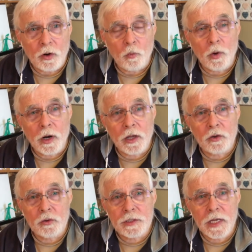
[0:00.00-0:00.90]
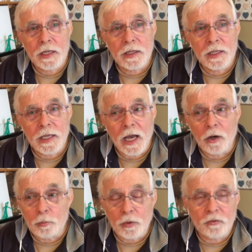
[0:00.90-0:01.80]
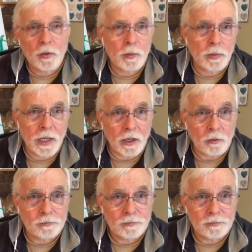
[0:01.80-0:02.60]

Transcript: where I could take the output from the piano,